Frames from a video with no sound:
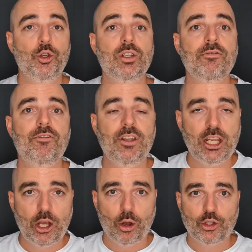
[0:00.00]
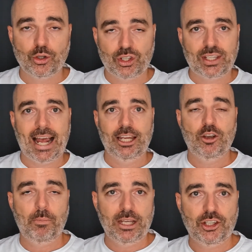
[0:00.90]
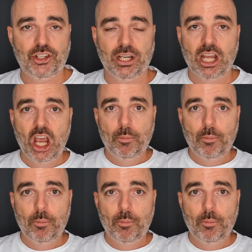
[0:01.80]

using video to start your messaging